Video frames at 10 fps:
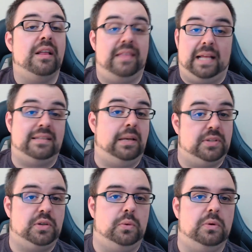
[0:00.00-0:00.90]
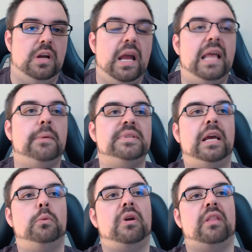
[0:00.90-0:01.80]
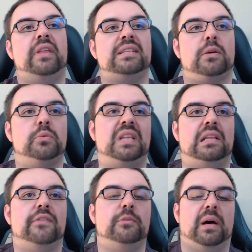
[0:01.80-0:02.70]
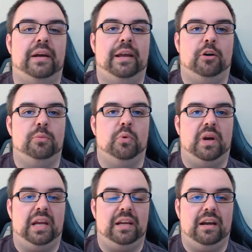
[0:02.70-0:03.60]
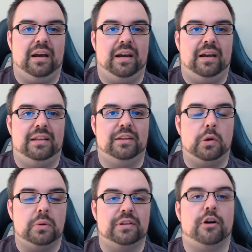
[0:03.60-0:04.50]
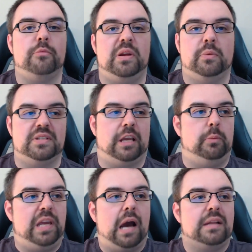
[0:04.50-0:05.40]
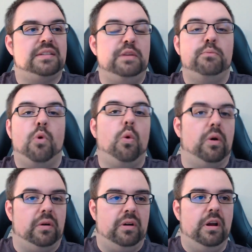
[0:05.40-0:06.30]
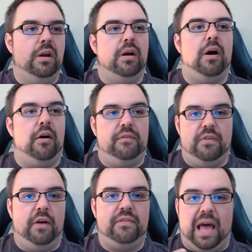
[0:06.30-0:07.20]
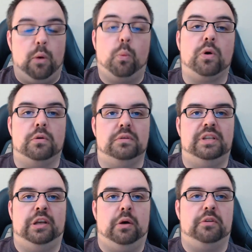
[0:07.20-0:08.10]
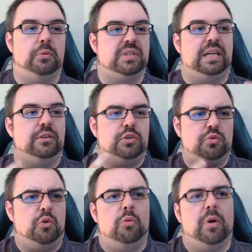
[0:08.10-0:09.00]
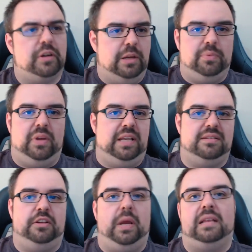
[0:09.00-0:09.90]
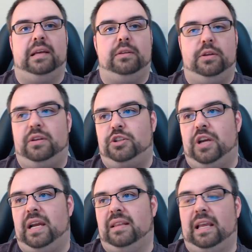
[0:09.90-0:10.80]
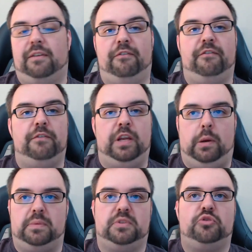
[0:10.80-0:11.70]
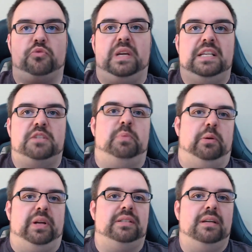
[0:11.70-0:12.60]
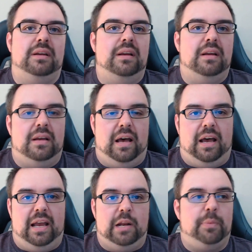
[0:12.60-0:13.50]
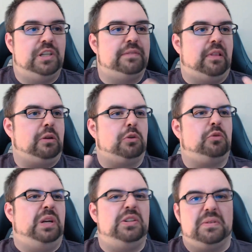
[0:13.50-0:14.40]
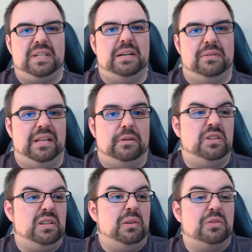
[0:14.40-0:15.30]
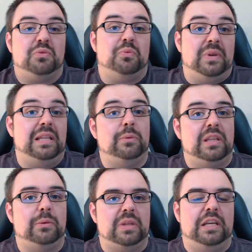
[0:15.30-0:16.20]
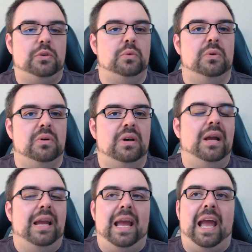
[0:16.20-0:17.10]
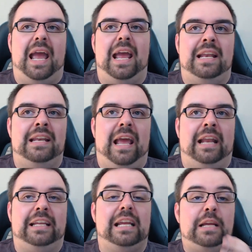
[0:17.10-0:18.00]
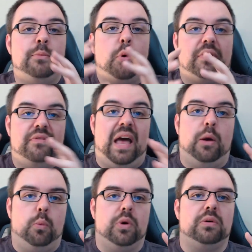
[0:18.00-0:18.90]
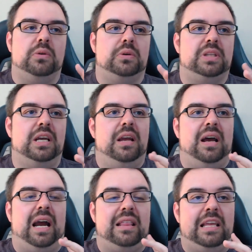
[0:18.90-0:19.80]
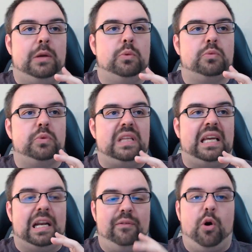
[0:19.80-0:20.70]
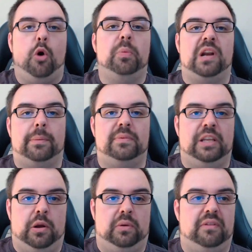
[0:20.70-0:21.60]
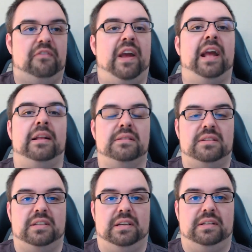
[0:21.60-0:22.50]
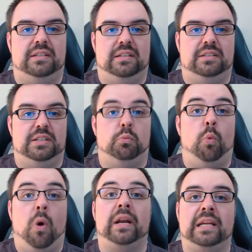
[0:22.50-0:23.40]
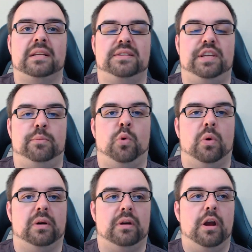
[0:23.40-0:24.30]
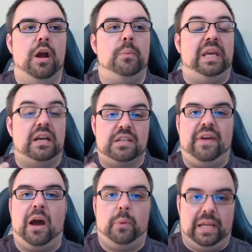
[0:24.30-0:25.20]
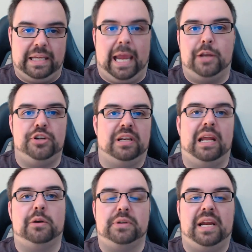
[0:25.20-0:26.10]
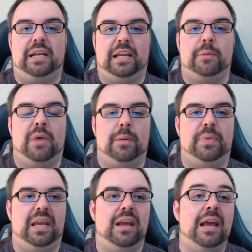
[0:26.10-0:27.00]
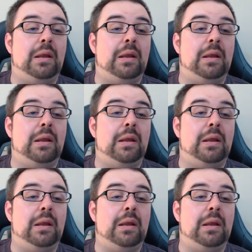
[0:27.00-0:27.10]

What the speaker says: That sounds cool. And that was, again, one of the things I really loved about Hellboy, the Golden Army, was like, we got to see more of that world. You know, there was like the troll marketplace, and then you had like the giant, like, you know, tree spirit, and a bunch of other little creatures here and there. It just looked really, really, really cool. And getting more of that world, I think, would really kind of open up, you know, the fans to wanting to see more because of how engaging and entertaining it might be.